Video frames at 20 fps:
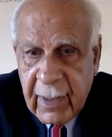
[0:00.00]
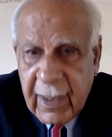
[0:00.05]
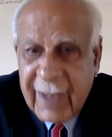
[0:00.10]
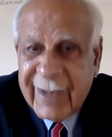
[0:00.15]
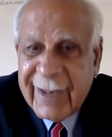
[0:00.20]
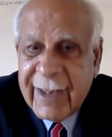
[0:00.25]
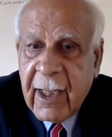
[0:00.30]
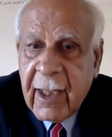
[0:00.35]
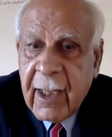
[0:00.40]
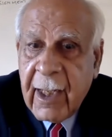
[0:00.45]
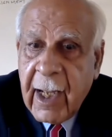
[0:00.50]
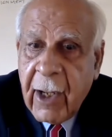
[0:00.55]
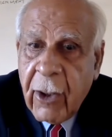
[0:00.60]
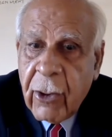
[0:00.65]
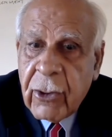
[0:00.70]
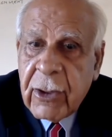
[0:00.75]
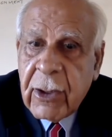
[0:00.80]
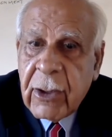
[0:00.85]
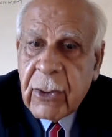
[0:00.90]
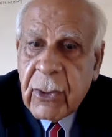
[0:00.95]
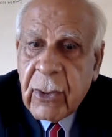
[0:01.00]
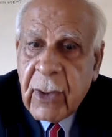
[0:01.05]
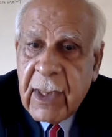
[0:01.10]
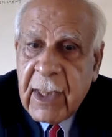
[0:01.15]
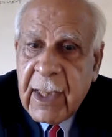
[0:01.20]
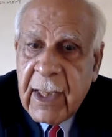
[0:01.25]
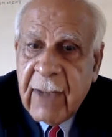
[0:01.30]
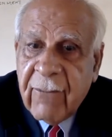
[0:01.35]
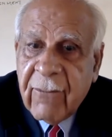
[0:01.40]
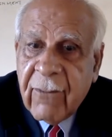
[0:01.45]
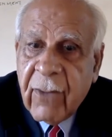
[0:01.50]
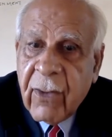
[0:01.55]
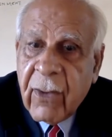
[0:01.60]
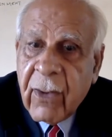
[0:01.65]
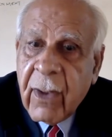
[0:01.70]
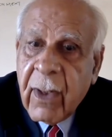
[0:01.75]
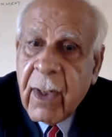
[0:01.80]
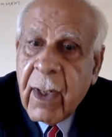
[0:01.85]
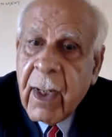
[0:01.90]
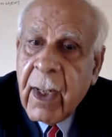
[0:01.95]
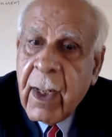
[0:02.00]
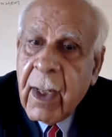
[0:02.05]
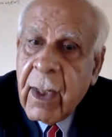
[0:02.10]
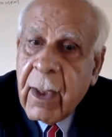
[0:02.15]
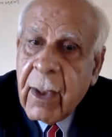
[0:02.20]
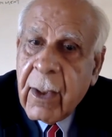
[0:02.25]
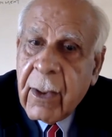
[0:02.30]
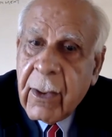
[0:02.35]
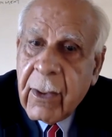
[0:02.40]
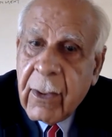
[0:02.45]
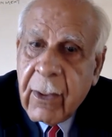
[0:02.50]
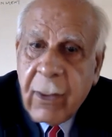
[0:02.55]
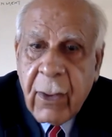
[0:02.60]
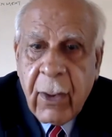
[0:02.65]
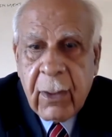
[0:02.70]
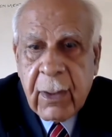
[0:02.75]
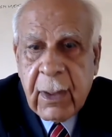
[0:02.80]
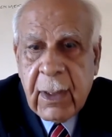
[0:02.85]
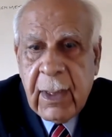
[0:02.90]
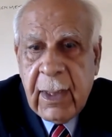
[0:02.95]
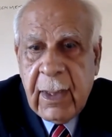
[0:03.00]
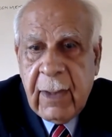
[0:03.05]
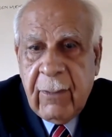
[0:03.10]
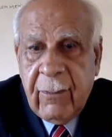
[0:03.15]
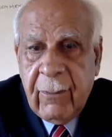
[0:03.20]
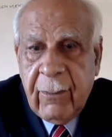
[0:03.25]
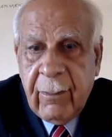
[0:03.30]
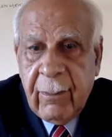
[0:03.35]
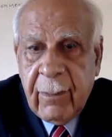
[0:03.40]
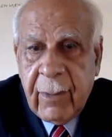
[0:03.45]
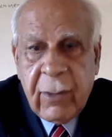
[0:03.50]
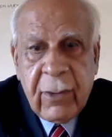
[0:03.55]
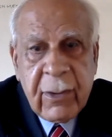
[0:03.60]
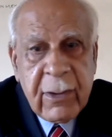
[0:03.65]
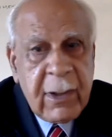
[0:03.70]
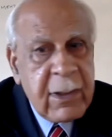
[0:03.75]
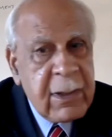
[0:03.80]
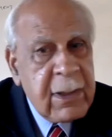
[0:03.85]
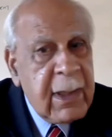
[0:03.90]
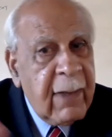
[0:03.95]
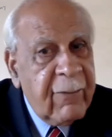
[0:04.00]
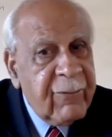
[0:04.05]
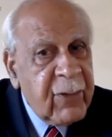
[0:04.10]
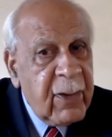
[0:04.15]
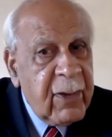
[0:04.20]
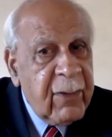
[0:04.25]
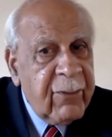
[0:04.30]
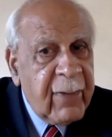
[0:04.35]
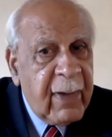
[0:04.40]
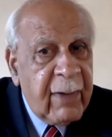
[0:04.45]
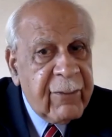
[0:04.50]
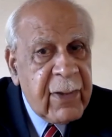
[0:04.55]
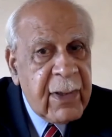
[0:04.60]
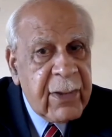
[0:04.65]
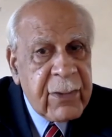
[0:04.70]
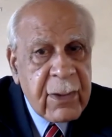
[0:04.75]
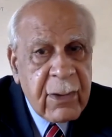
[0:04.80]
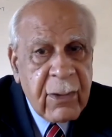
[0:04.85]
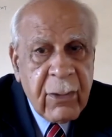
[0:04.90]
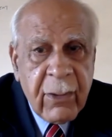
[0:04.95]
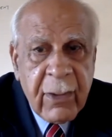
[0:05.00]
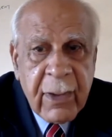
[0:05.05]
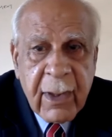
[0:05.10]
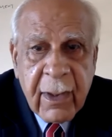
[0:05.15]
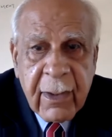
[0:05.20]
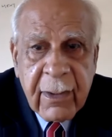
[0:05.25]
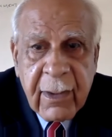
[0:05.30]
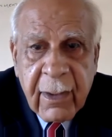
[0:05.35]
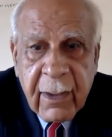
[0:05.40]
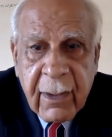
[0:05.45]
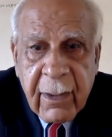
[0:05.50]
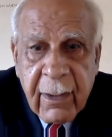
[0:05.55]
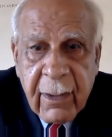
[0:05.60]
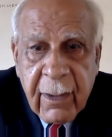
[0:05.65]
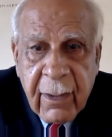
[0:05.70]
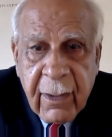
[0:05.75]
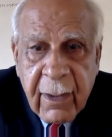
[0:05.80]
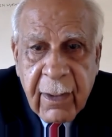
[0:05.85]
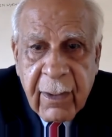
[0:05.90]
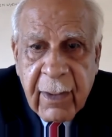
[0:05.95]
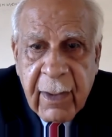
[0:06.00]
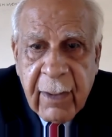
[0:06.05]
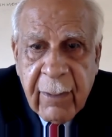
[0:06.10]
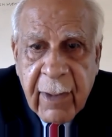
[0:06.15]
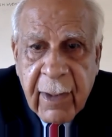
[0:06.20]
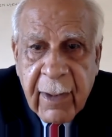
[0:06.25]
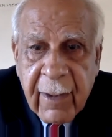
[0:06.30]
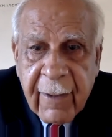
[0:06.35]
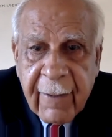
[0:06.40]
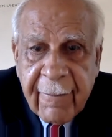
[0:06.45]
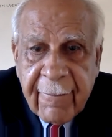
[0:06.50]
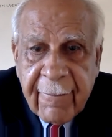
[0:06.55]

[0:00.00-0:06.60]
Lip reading: Are they allowed to leave or not leave? Because they still have 25 years to go there in the agreement.